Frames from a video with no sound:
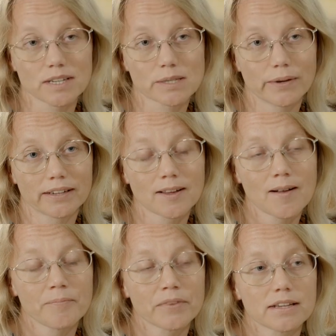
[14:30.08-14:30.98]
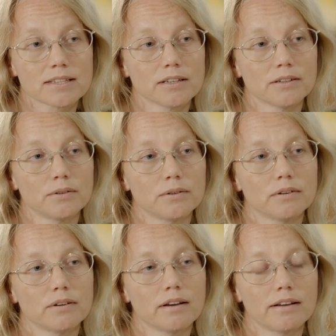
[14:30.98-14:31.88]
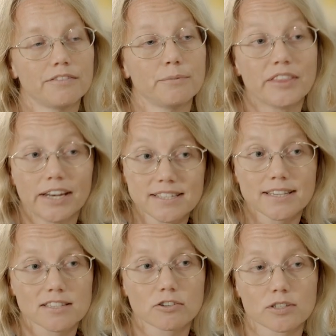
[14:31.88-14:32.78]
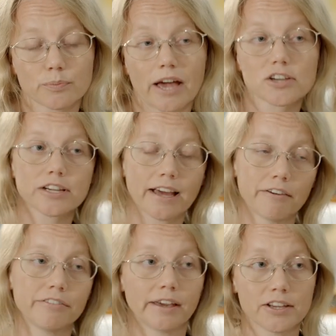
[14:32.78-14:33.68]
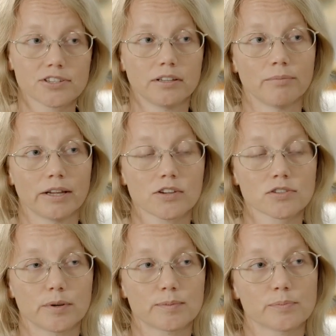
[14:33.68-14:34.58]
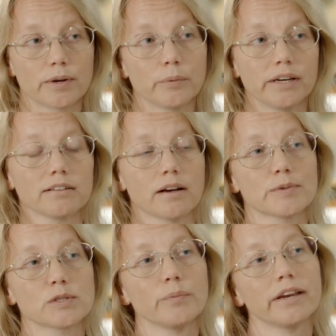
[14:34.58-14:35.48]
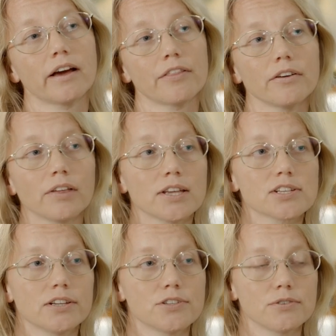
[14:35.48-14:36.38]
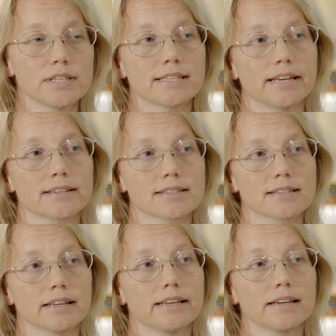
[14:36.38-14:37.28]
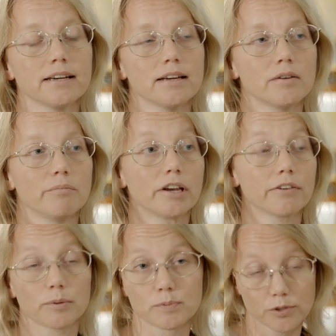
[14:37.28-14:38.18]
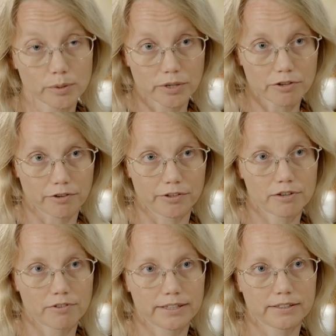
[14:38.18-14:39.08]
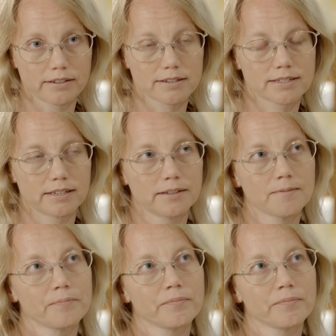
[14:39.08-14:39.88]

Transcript: respect. So uh, with the Dead Sea Scrolls, we actually have the ancient manuscripts, but when it comes to many other ancient Jewish texts, like many of the pseudepigraphic writings that